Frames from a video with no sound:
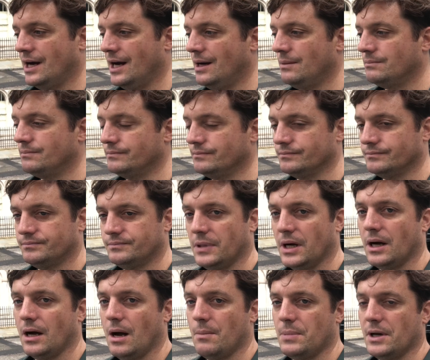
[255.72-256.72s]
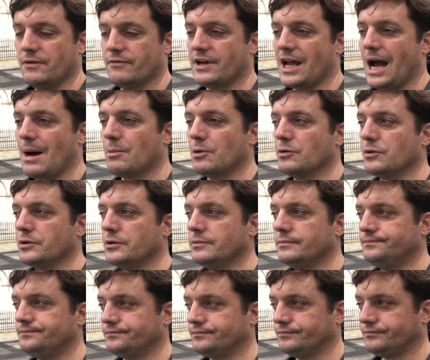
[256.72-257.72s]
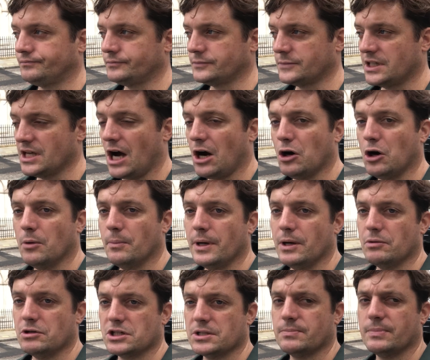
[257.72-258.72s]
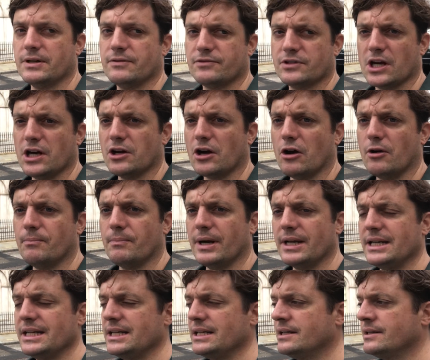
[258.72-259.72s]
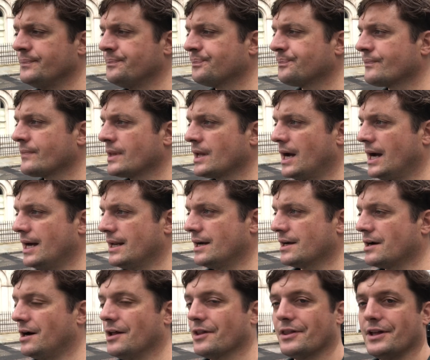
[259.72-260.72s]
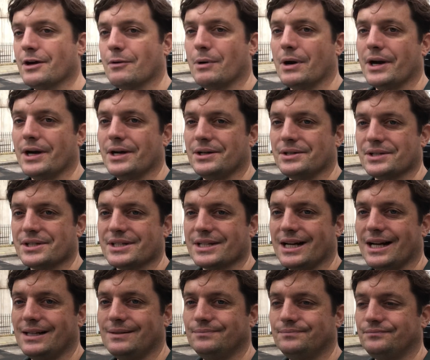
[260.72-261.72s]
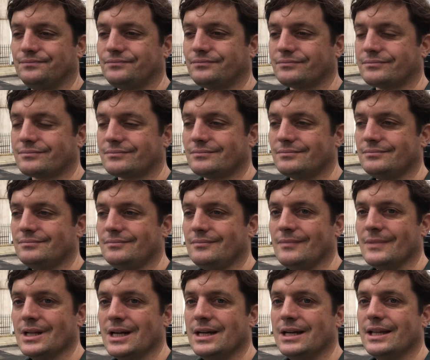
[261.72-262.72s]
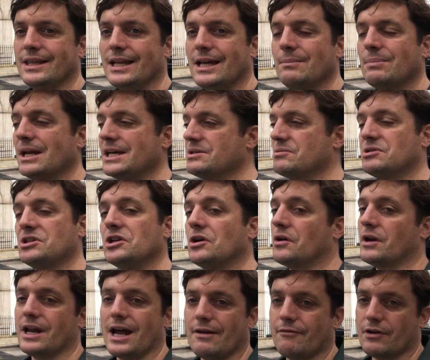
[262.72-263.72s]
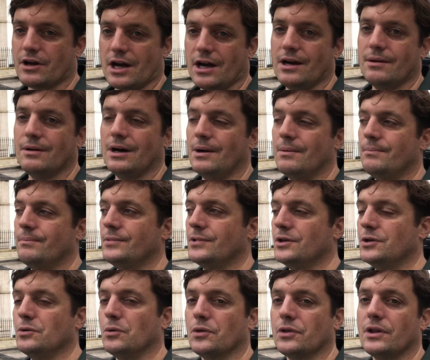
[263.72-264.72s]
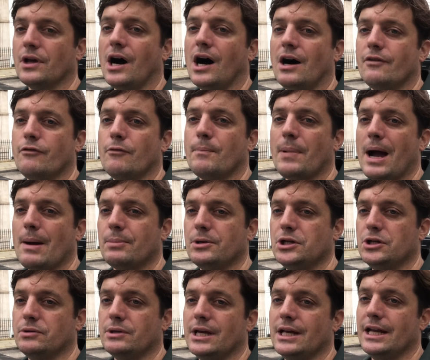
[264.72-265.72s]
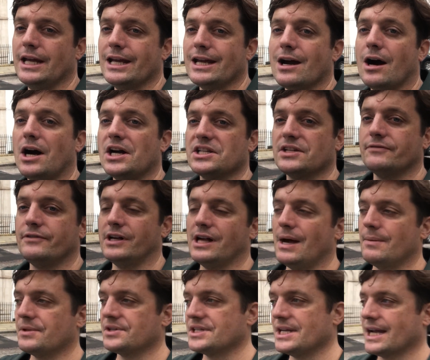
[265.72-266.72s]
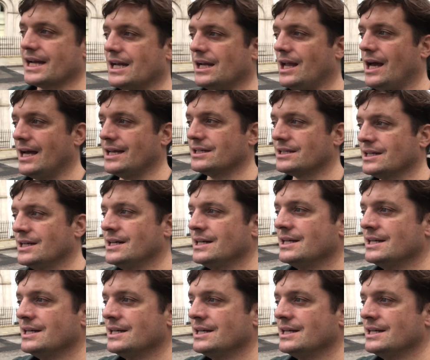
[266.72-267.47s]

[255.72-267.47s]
um, a bit of Cameroon, Dahomey, which is a bit of Togo and Benin, and I can't think where else um, then places which are not in Africa, uh, the northern half of Papua New Guinea, Kaiser Wilhelm II land,